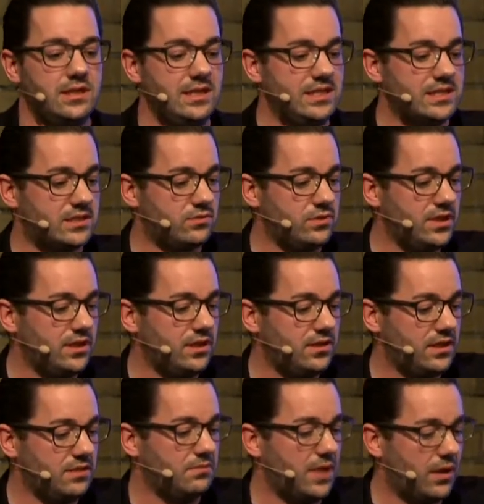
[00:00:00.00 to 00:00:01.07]
is really
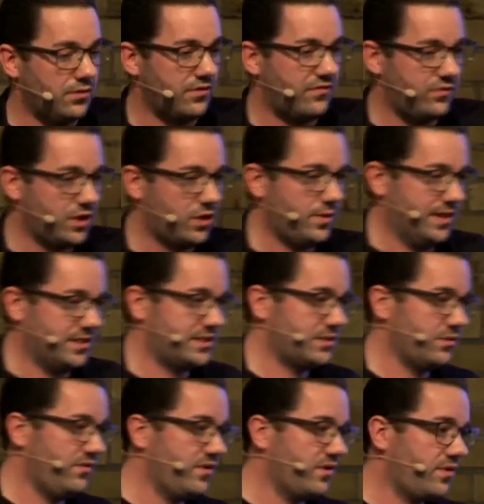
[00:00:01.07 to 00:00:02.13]
the amount of requests.
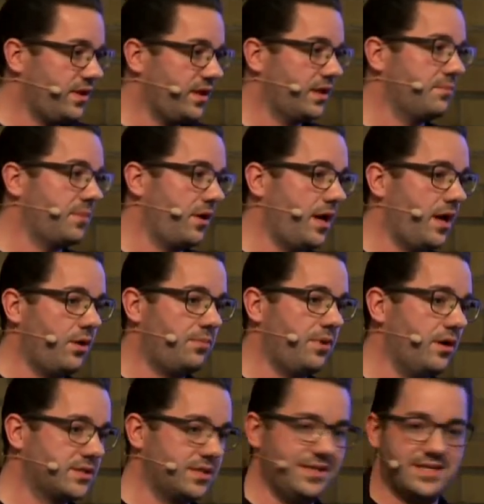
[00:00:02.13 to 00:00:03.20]
So if you think about how a
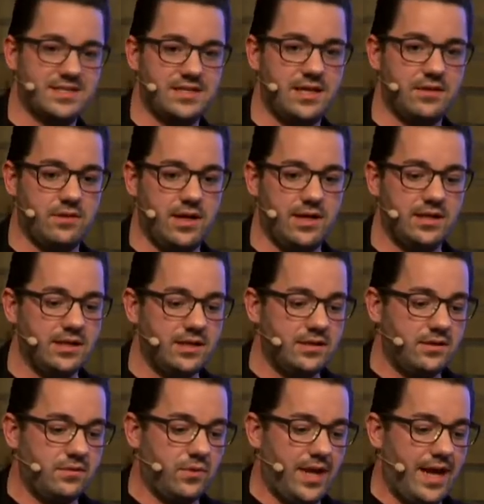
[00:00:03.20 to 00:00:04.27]
browser does that, right?
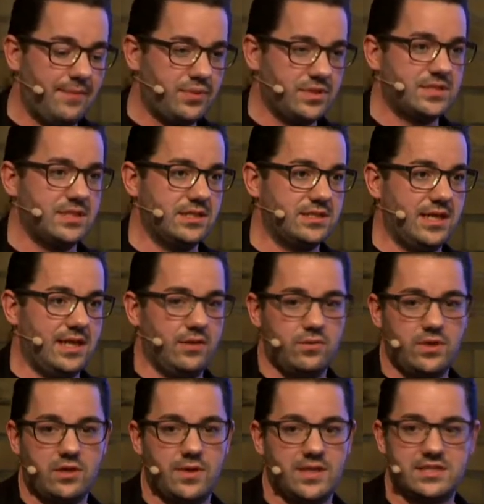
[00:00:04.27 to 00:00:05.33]
What happens is they
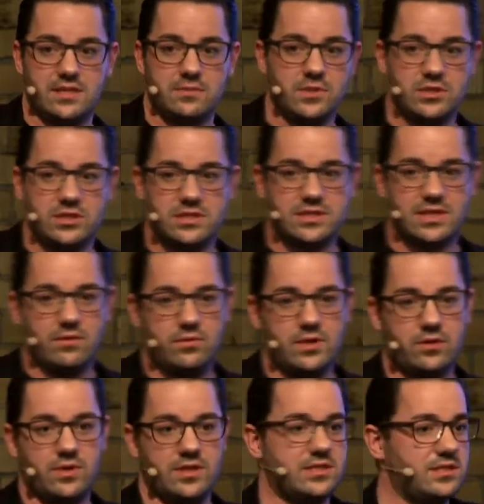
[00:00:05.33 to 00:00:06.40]
request images, they
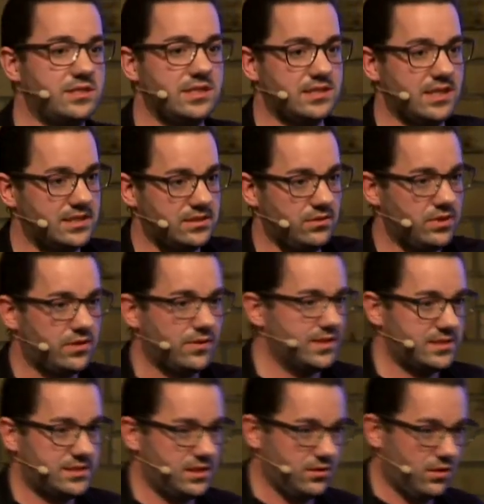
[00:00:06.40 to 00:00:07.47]
request CSS, they
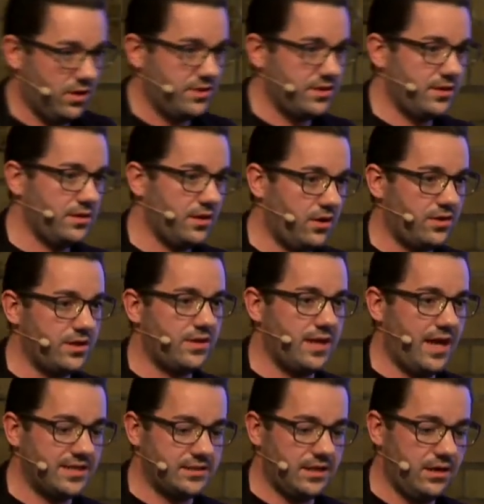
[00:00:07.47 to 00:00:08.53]
request all the
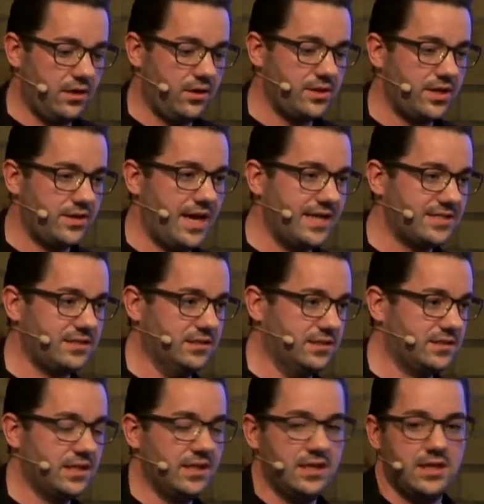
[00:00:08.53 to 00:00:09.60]
other
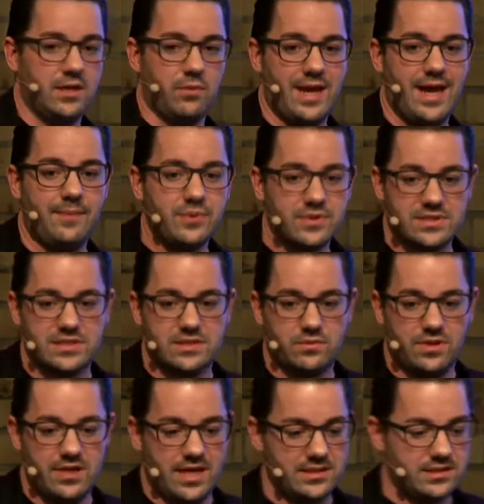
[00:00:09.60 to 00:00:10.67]
assets. And what happens is
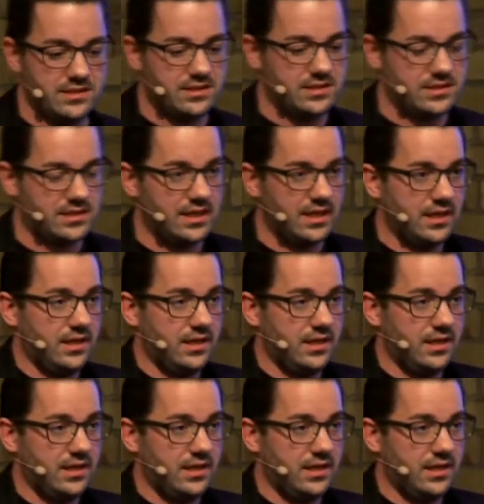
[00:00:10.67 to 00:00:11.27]
with the assets is